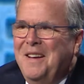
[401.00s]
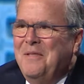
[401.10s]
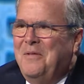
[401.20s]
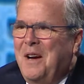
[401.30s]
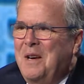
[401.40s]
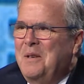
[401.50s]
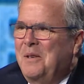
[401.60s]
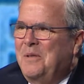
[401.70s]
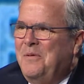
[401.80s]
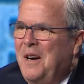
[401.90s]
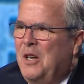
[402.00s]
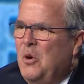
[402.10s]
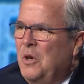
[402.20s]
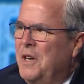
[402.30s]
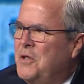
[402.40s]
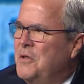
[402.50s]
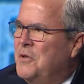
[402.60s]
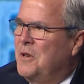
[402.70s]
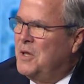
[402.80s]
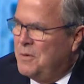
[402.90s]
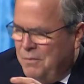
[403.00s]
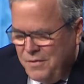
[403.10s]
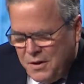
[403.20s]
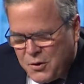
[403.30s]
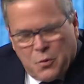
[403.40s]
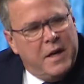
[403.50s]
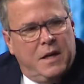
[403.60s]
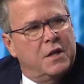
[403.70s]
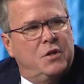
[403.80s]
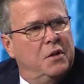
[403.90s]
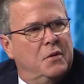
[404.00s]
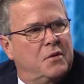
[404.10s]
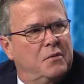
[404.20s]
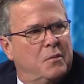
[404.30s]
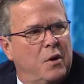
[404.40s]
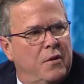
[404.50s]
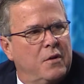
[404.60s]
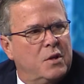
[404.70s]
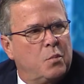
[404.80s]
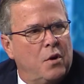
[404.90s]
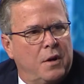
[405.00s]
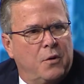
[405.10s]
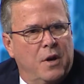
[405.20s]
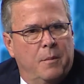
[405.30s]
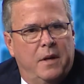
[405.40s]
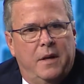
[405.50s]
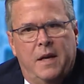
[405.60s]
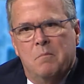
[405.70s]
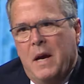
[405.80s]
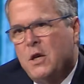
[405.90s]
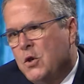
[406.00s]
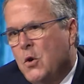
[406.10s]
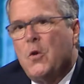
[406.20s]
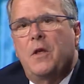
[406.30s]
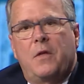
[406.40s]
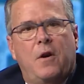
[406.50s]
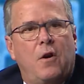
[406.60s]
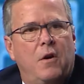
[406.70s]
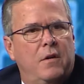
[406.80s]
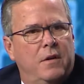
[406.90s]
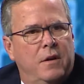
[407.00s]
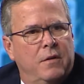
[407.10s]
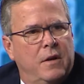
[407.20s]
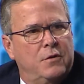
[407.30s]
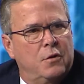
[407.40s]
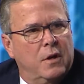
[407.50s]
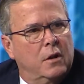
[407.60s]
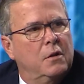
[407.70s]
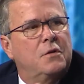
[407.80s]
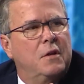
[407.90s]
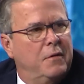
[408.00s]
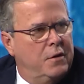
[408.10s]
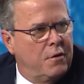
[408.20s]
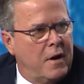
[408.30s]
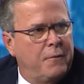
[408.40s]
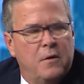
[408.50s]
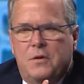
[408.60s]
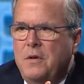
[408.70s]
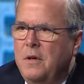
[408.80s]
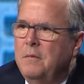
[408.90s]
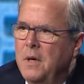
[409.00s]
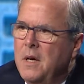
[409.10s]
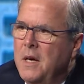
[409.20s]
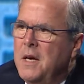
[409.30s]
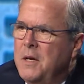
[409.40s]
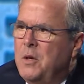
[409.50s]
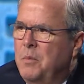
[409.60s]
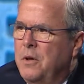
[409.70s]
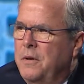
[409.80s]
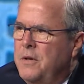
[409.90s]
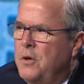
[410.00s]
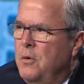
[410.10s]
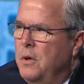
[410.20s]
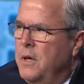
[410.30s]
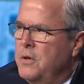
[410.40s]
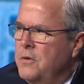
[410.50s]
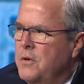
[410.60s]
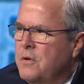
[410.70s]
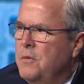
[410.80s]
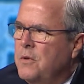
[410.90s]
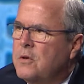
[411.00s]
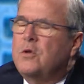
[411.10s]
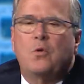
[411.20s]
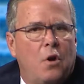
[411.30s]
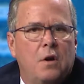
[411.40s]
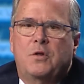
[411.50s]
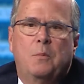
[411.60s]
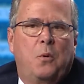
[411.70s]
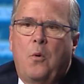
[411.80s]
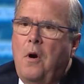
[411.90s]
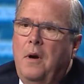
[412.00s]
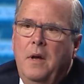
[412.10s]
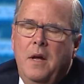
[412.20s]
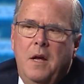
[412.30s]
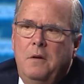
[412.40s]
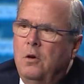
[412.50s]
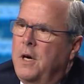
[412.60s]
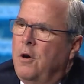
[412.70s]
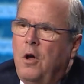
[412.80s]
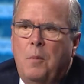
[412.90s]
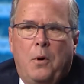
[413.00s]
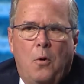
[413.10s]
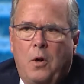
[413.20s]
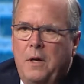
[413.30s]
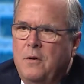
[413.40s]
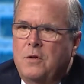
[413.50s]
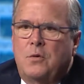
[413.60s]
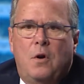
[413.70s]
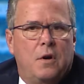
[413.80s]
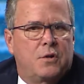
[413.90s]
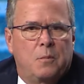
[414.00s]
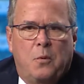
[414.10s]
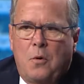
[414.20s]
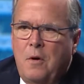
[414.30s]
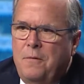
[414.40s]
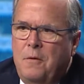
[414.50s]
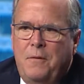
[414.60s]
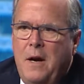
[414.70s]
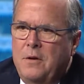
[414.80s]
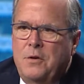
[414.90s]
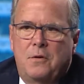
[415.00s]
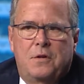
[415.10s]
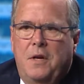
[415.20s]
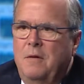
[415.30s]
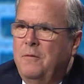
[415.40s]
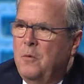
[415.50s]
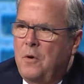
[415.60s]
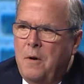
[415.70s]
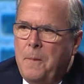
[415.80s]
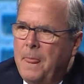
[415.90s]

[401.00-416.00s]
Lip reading: Find coalitions on discrete issues where there is broad agreement, and make sure that that you're inclusive in your efforts to build these coalitions. There's strong support. You look at all the polling, there's strong support for vouchers and for